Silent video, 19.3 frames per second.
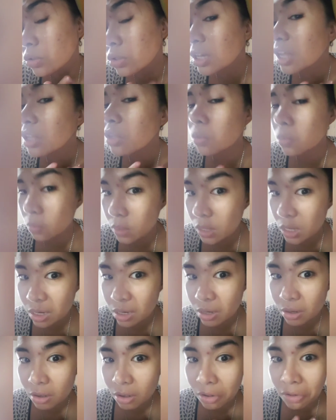get
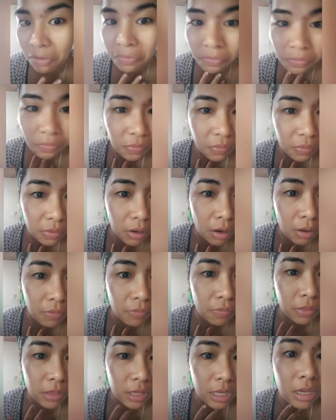rid of
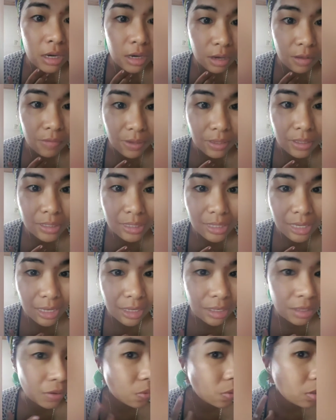the uneven
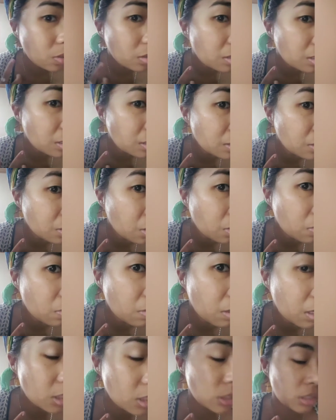skin tone and
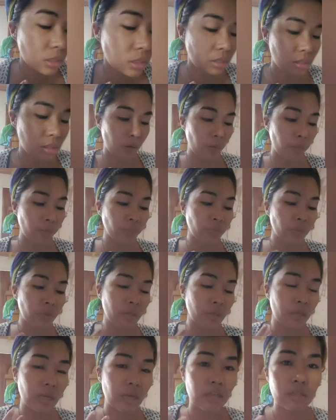discoloration. So
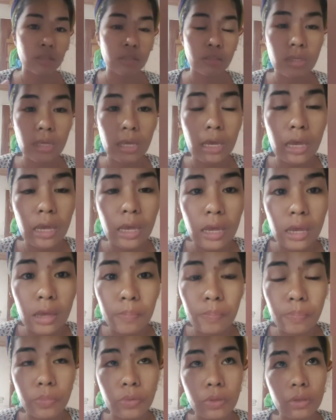if
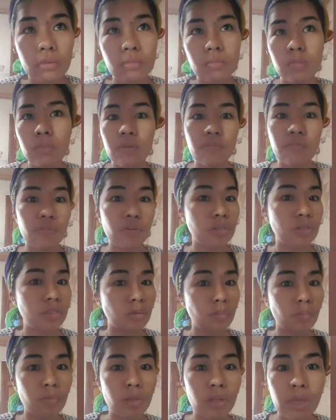there's
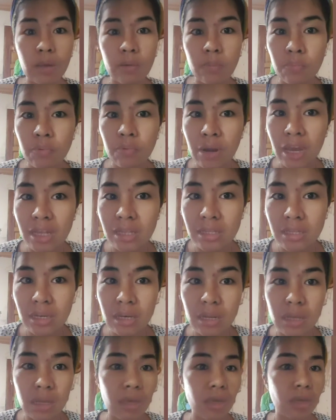something like
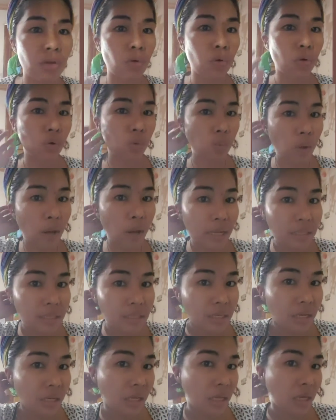brightening or
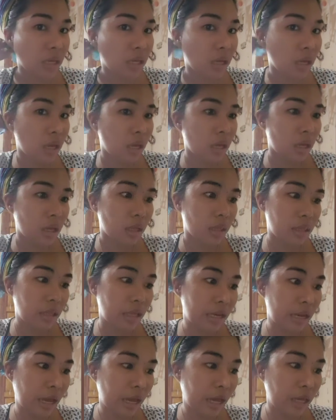whitening,
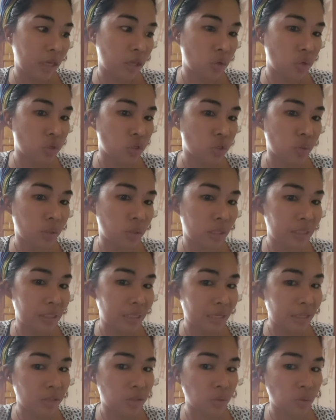then I usually
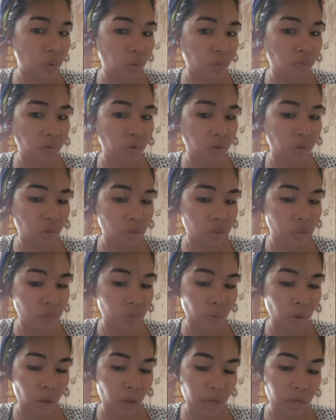tend to go for those
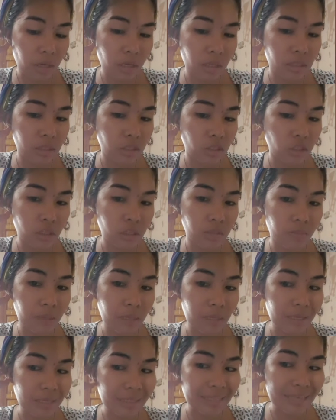products just
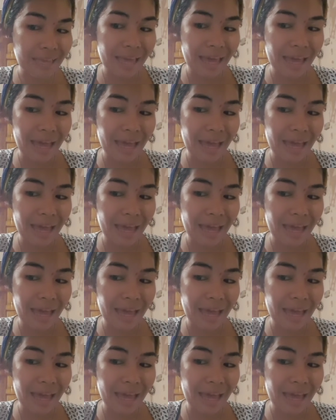because